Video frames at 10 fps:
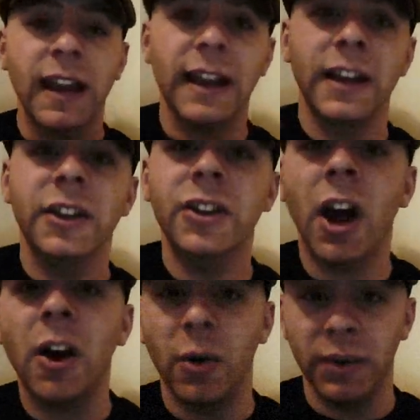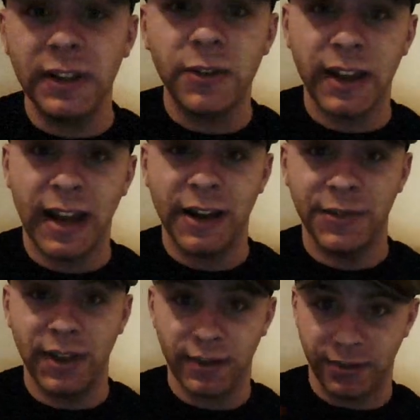Okay, not only do they
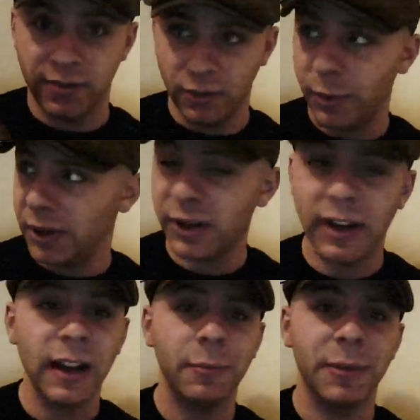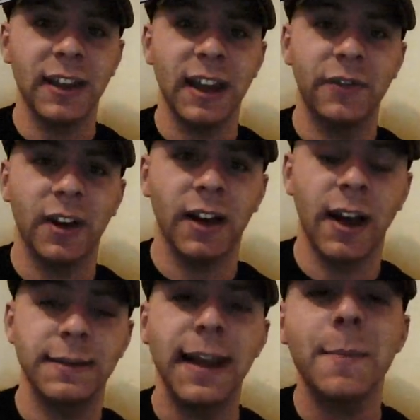have a Nomi Hodai, but they have
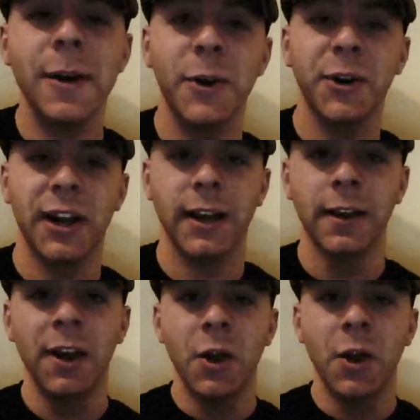a, a Tabe Hodai.